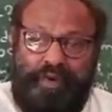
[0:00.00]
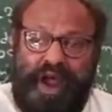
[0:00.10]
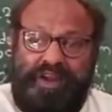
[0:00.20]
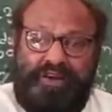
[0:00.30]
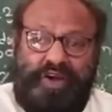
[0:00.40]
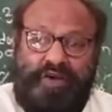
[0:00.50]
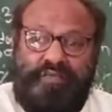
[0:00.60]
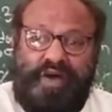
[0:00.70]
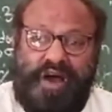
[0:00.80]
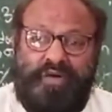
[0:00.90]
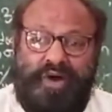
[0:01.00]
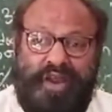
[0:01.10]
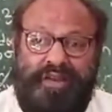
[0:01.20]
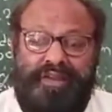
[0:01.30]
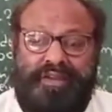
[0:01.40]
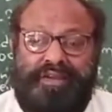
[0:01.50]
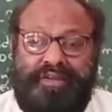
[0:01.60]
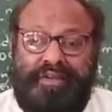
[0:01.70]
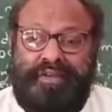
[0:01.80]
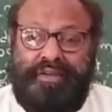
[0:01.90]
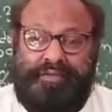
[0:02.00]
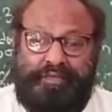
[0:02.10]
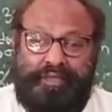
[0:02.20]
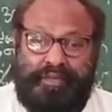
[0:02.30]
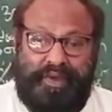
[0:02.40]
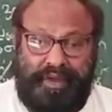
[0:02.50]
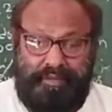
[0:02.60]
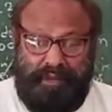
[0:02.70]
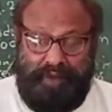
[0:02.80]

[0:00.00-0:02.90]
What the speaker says: up an important part of our